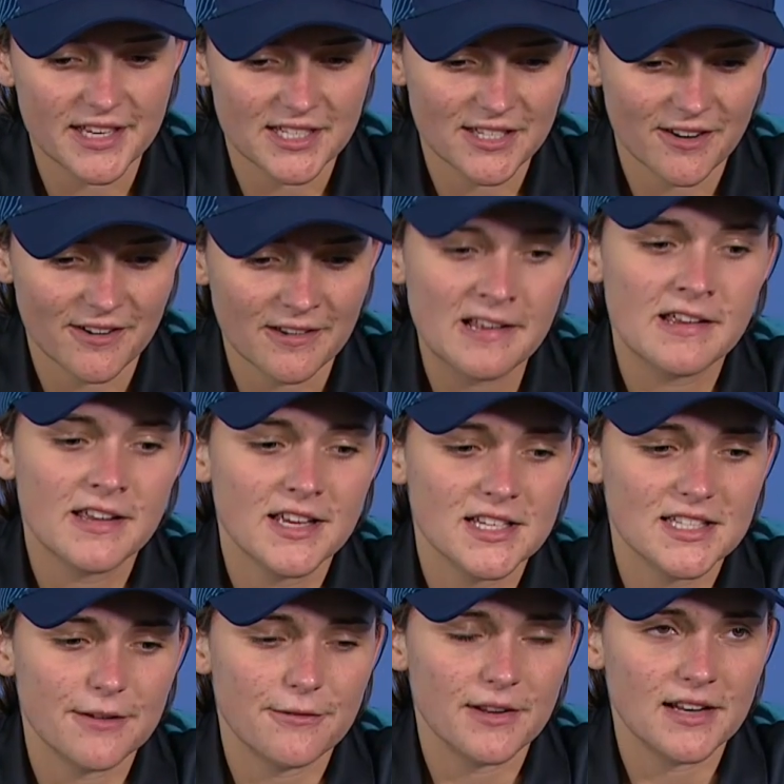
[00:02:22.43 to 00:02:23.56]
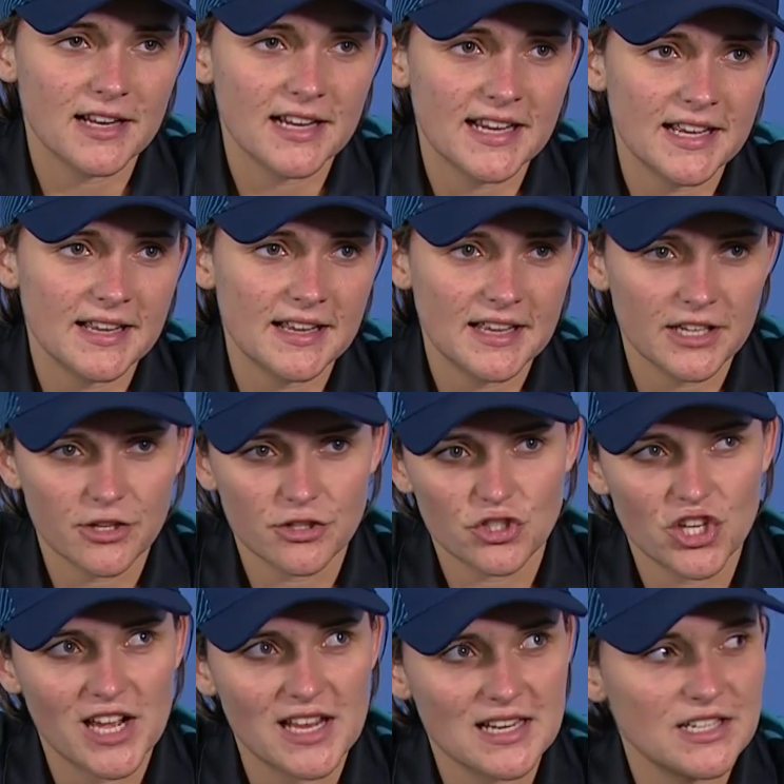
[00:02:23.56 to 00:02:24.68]
So it's definitely a good
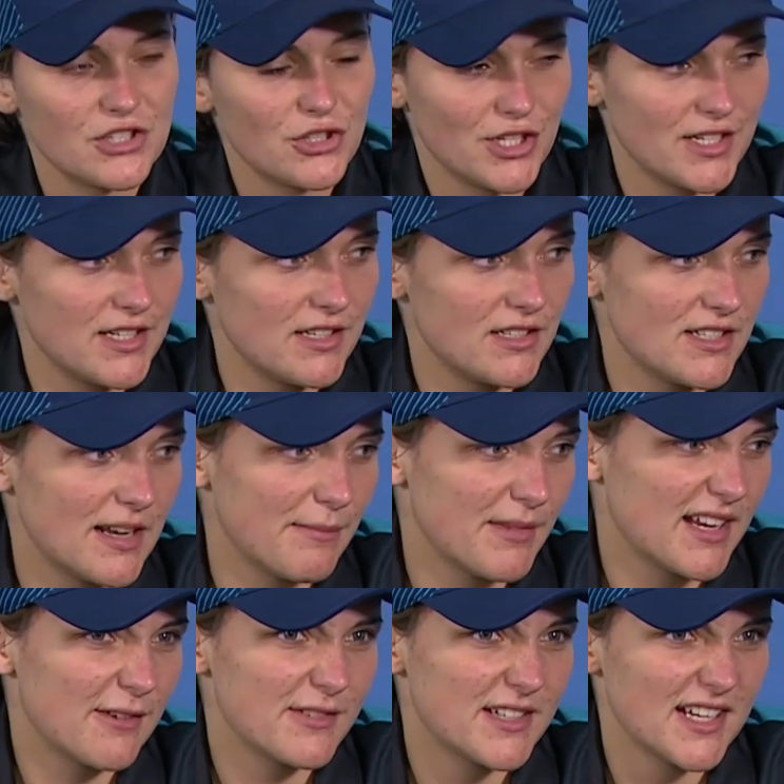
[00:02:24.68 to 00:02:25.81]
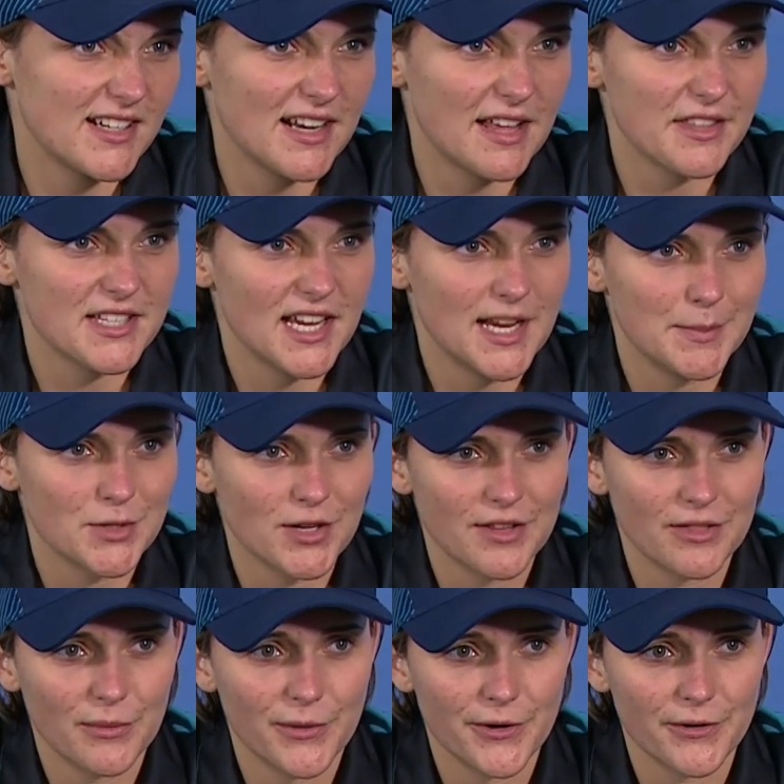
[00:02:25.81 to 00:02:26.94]
challenge, and something I've done in other teams around
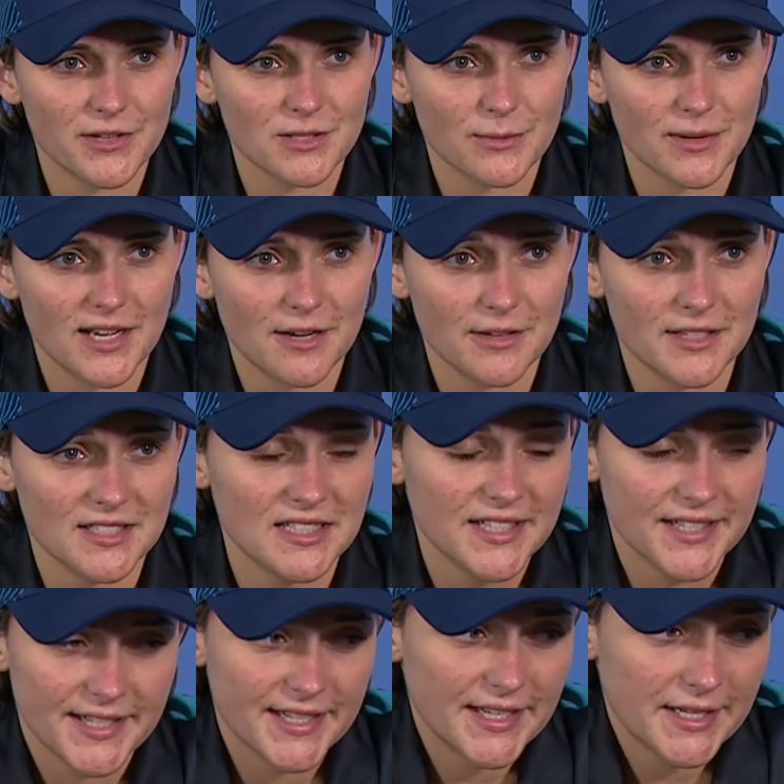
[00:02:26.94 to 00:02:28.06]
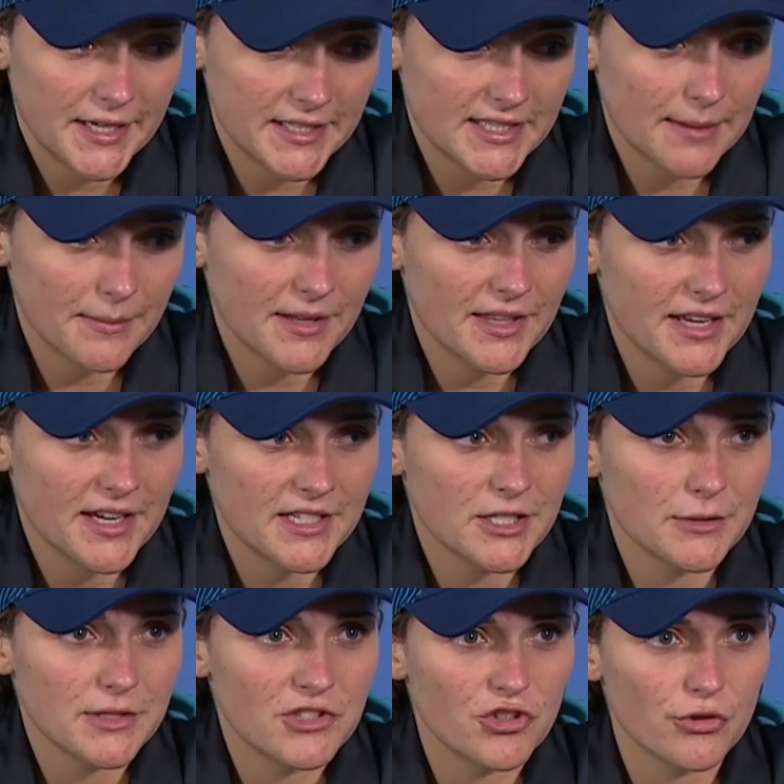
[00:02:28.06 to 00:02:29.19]
the world as well, and something that I
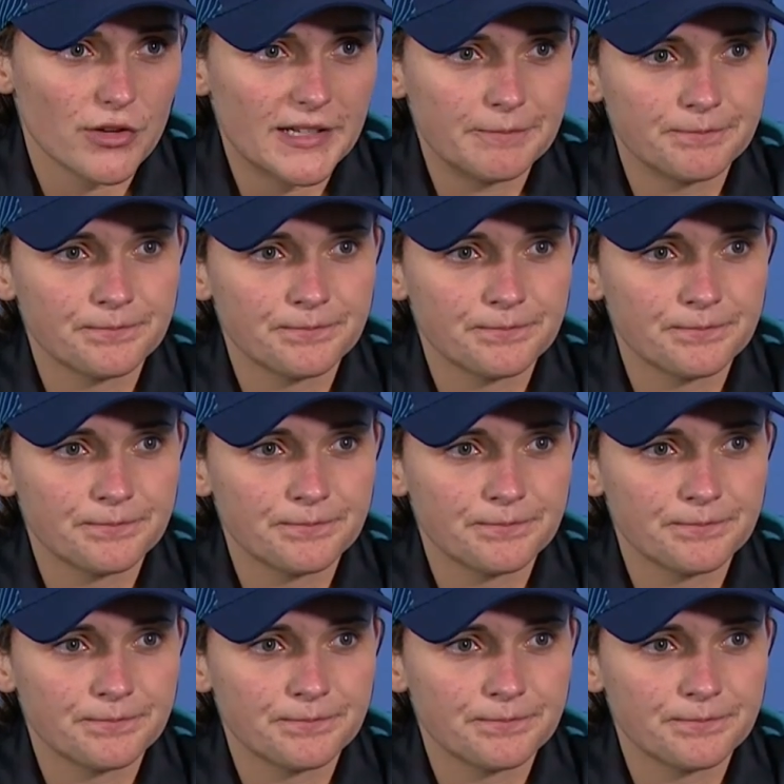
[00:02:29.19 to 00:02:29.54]
do enjoy.